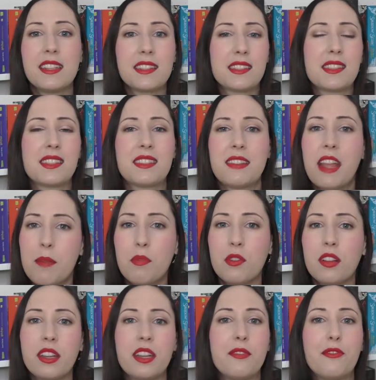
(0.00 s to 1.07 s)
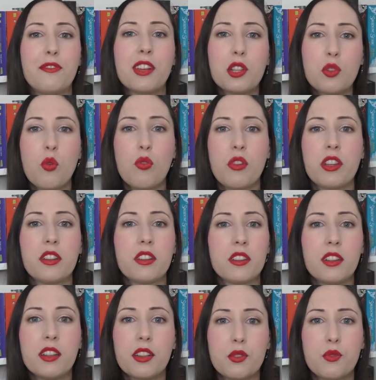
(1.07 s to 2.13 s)
It's a staple in
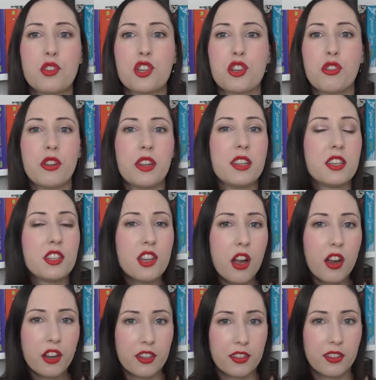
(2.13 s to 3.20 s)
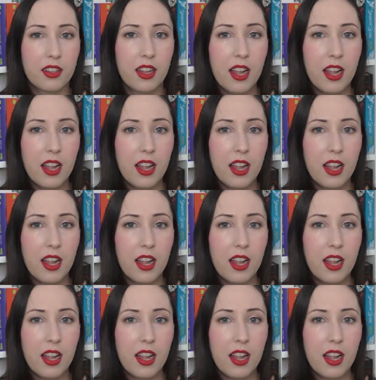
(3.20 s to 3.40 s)
Victorian literature, in dark